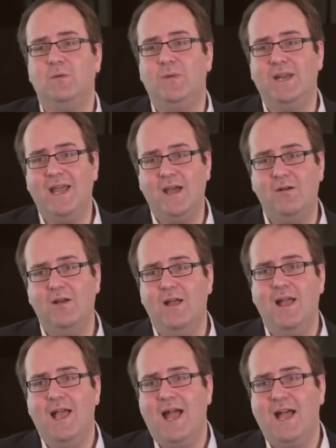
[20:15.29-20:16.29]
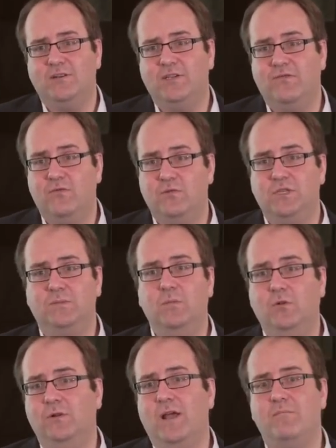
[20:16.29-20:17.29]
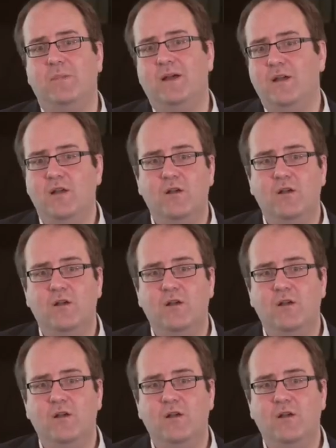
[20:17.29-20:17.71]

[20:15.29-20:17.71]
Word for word: and we're now actually, for a small number,